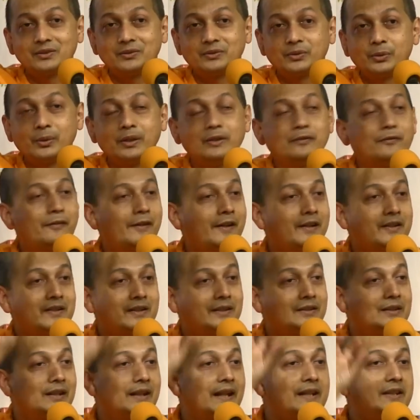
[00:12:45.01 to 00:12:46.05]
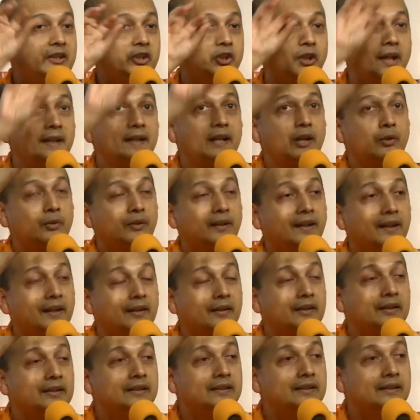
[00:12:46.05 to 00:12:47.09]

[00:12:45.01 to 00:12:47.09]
to infinity, the lights shine out there.